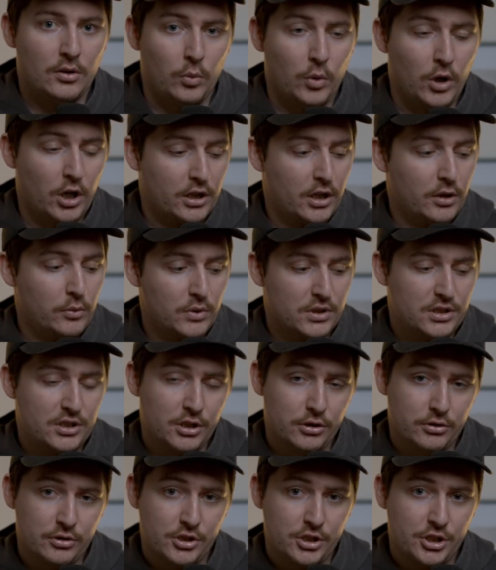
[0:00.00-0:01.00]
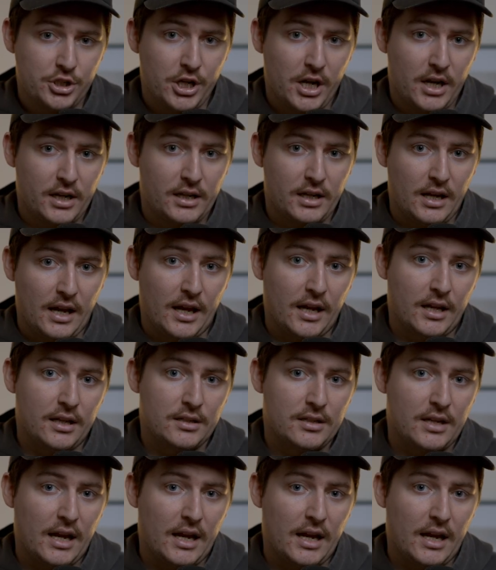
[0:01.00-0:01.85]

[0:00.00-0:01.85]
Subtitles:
The Working with Children check and